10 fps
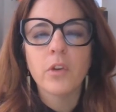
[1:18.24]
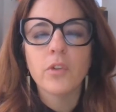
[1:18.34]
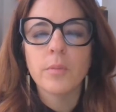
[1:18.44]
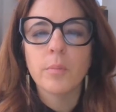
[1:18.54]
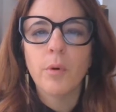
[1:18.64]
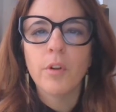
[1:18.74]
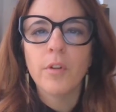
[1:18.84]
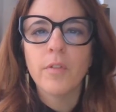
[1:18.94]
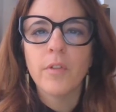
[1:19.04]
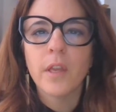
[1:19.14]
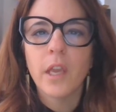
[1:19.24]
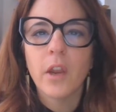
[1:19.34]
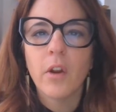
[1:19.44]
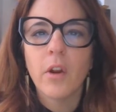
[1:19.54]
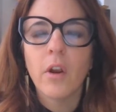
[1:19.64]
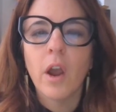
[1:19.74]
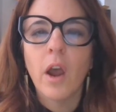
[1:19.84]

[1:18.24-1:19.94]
you know, supportive care